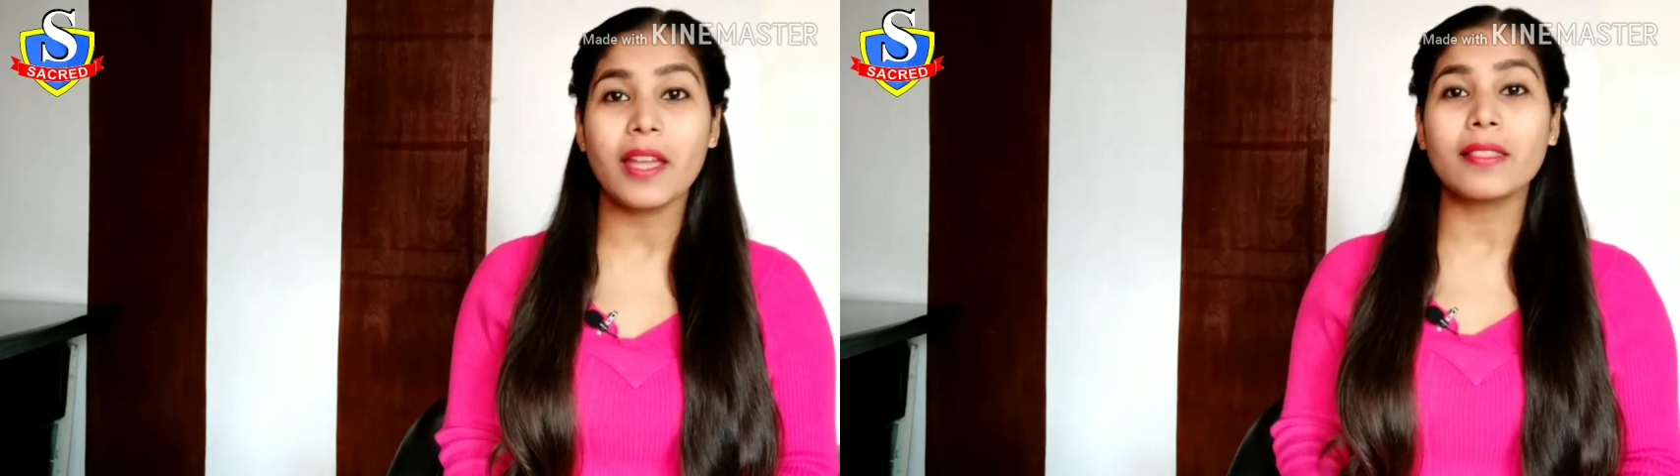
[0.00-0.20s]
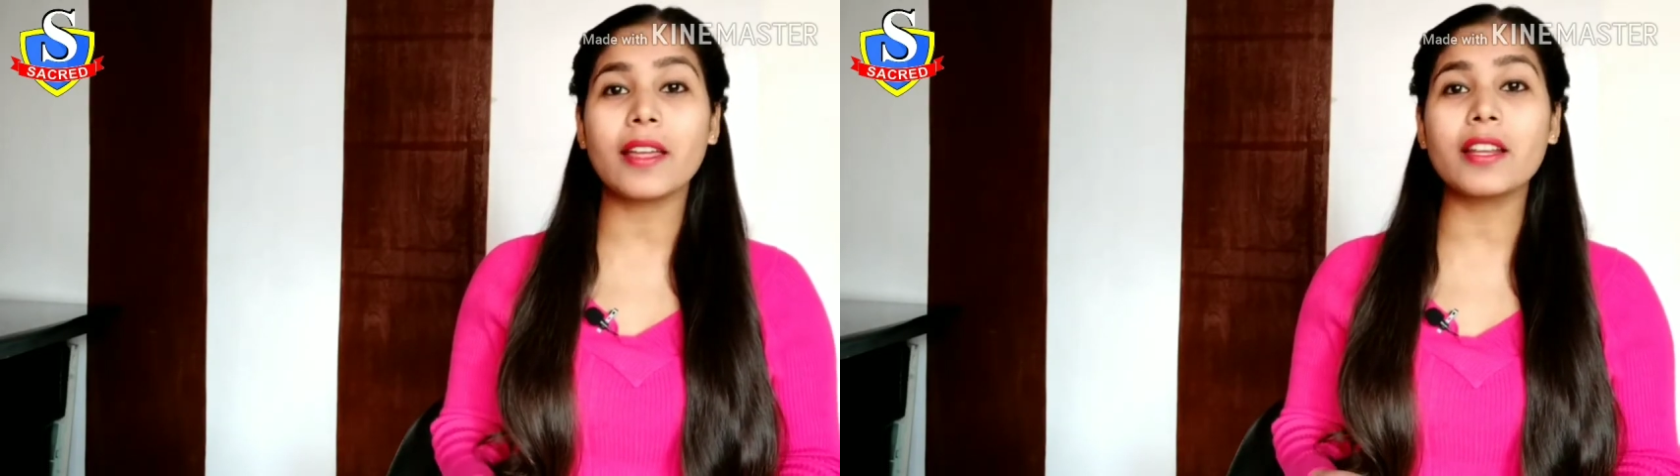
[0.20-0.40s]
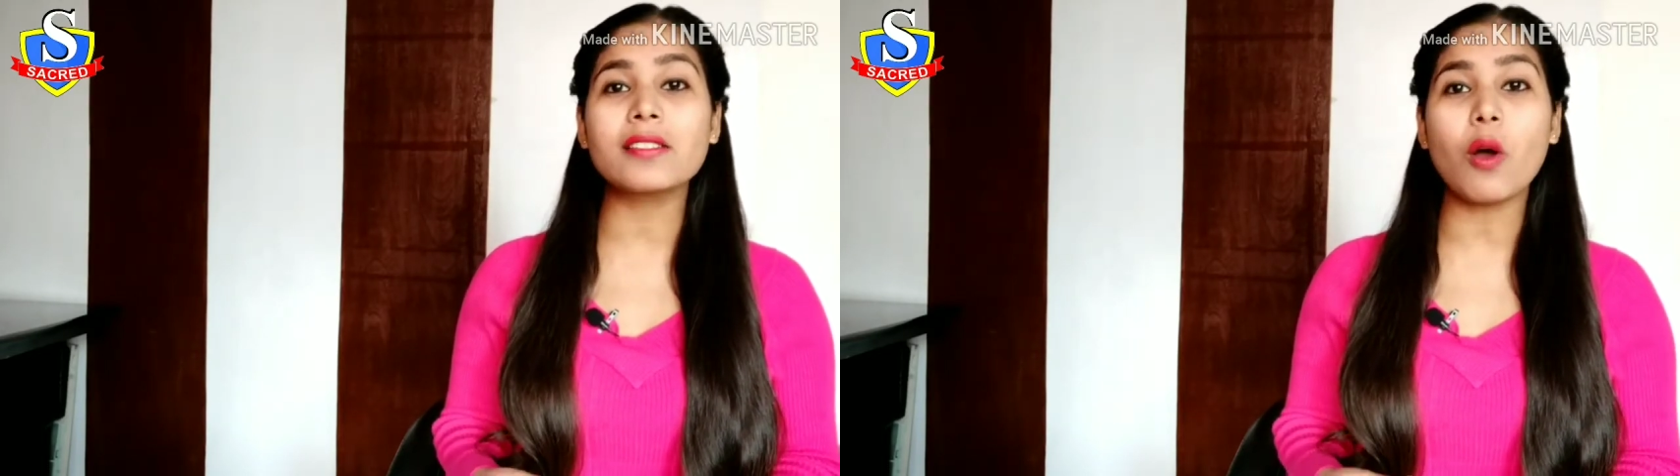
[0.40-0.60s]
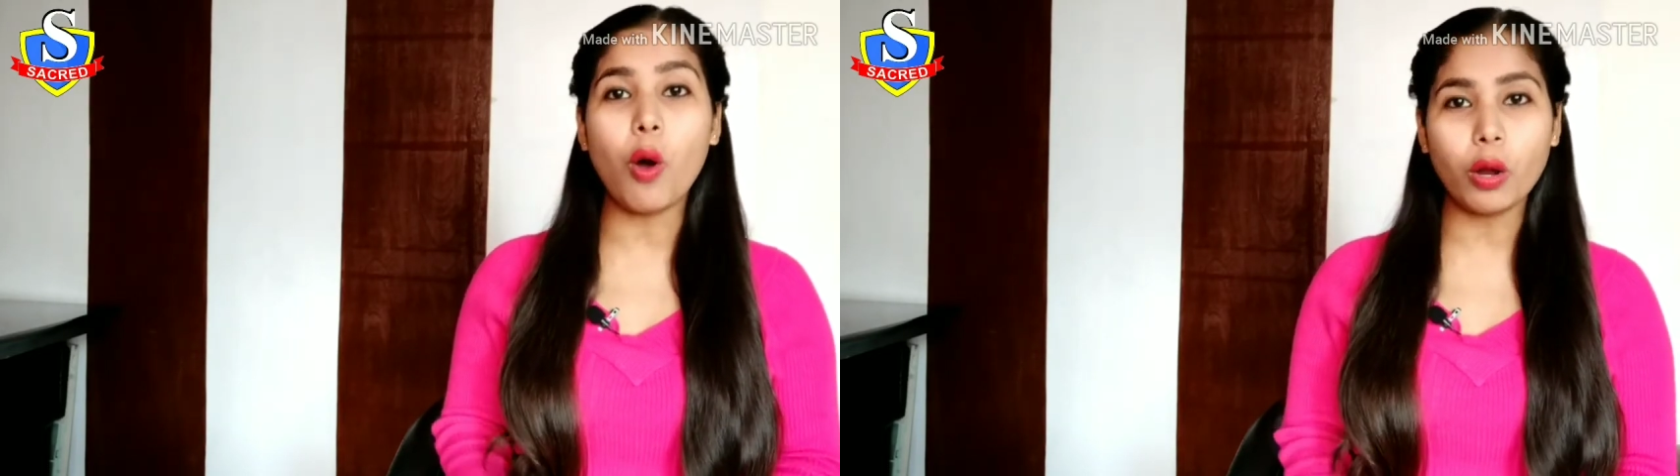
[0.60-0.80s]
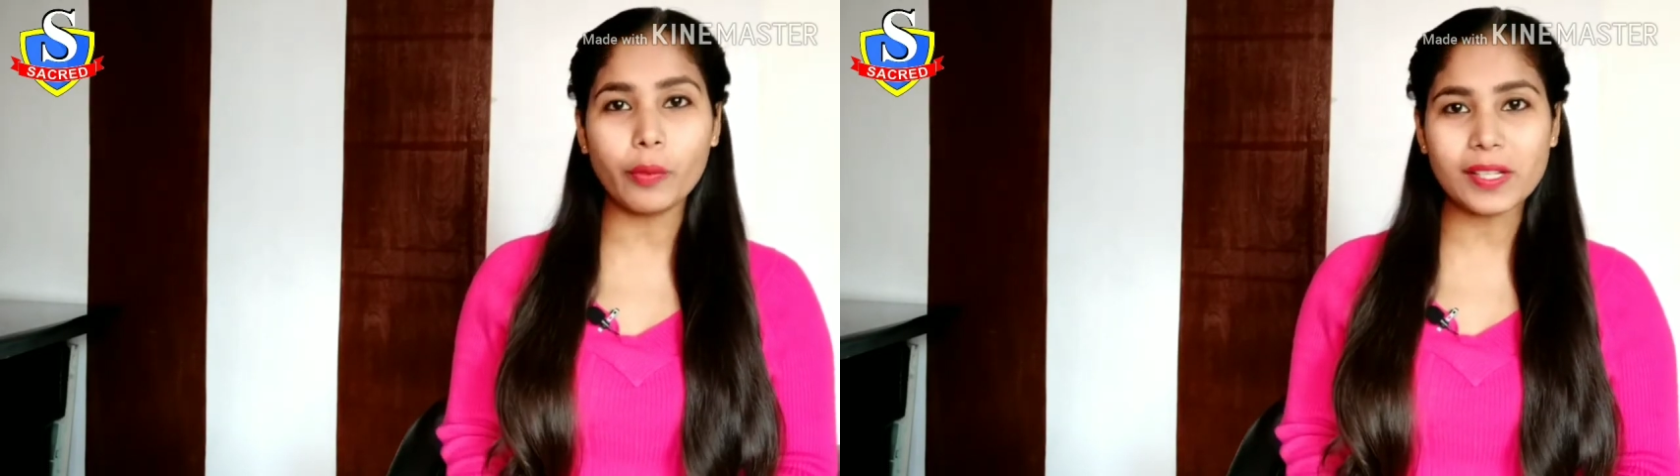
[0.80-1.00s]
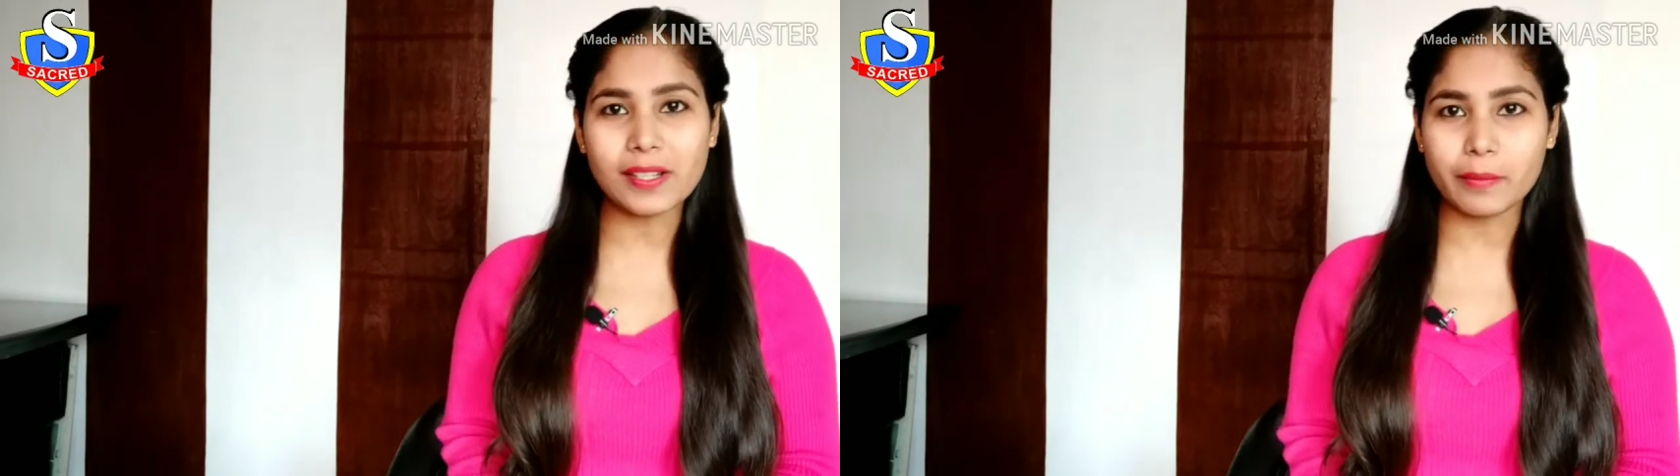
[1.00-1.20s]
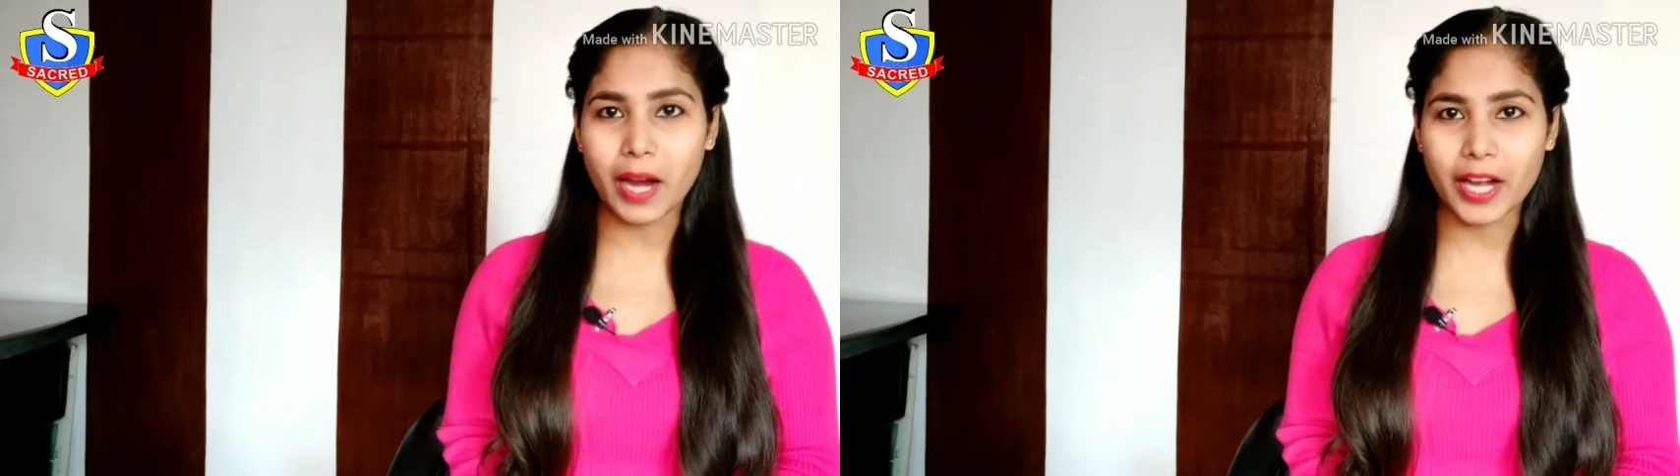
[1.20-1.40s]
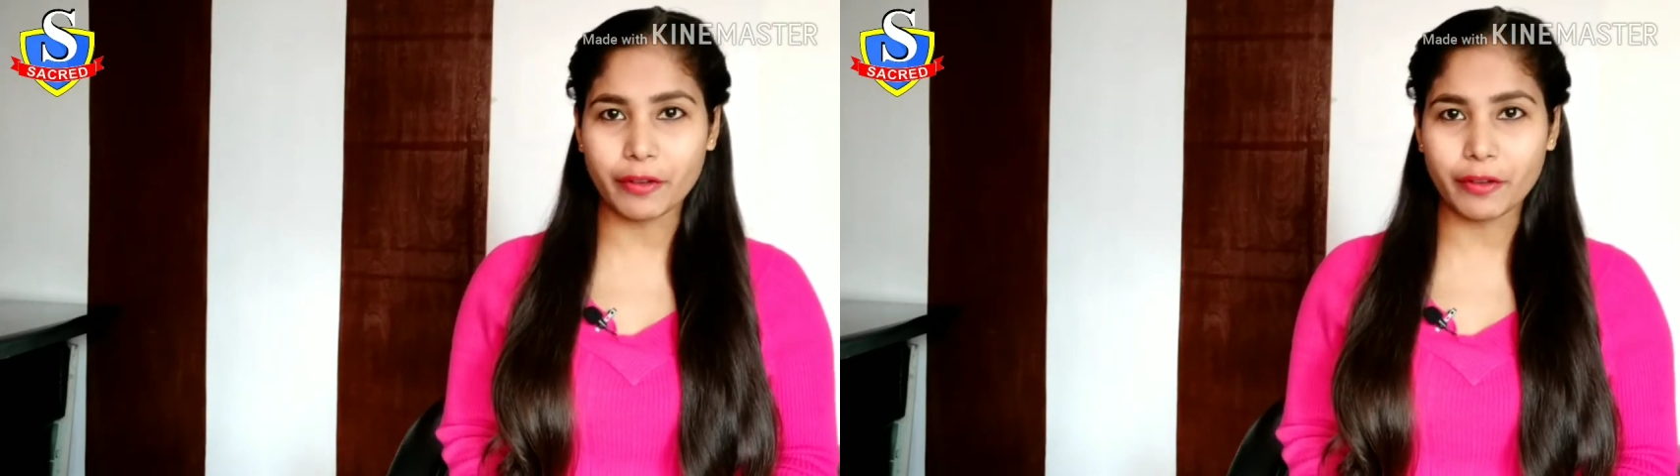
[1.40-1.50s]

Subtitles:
there is always some kind